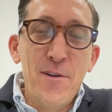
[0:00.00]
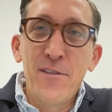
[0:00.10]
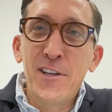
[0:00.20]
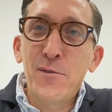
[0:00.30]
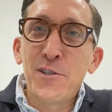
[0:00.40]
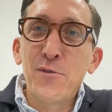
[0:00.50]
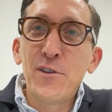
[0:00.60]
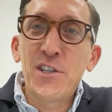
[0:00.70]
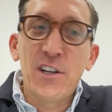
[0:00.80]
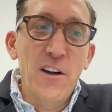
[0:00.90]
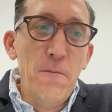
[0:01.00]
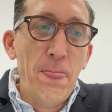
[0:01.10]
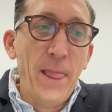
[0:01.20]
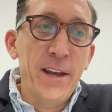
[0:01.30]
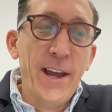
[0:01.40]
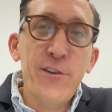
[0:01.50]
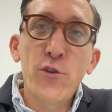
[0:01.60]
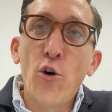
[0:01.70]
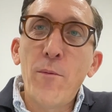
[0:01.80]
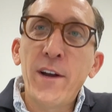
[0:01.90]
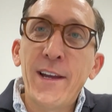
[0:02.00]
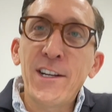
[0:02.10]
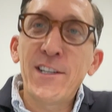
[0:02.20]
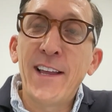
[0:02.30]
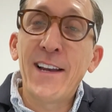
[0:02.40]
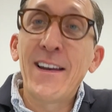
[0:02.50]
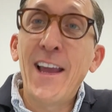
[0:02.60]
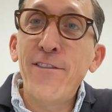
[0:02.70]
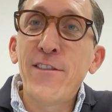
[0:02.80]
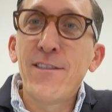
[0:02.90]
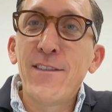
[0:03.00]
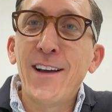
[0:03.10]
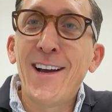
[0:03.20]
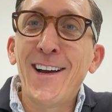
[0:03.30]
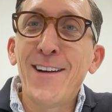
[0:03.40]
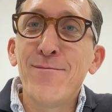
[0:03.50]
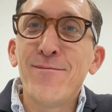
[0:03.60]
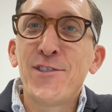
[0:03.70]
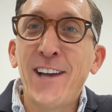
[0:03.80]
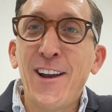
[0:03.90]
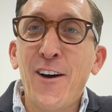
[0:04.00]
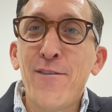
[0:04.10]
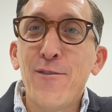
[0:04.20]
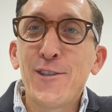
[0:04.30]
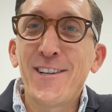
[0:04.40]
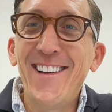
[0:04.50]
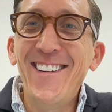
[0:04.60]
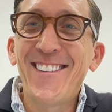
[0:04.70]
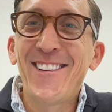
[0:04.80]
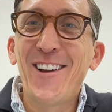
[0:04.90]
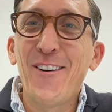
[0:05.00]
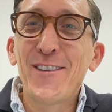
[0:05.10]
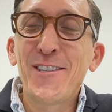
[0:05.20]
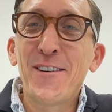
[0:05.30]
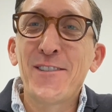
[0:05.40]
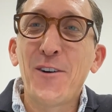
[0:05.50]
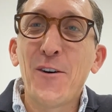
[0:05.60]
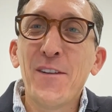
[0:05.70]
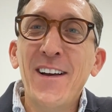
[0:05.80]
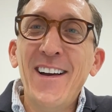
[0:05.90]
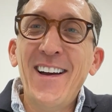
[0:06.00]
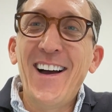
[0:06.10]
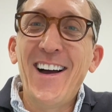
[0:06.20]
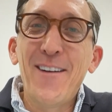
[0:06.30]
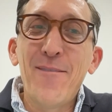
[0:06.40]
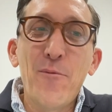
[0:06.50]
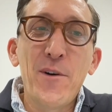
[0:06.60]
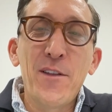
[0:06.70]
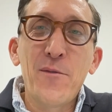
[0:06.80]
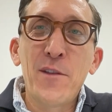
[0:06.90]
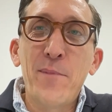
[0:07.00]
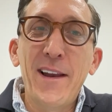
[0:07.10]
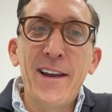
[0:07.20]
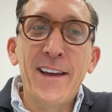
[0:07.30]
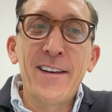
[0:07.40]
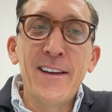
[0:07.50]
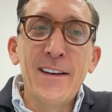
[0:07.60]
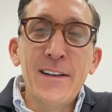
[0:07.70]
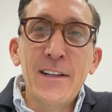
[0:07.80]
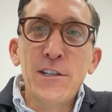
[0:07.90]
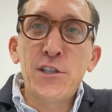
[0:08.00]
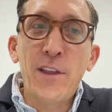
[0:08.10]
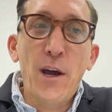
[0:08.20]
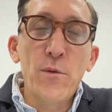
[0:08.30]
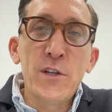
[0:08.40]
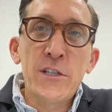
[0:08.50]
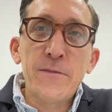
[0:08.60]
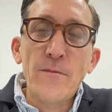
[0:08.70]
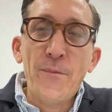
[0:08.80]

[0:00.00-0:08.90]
this was the route to go. And Adrian Hallmark had actually then left JLR, unfortunately, to go into his role with Bentley. And so that was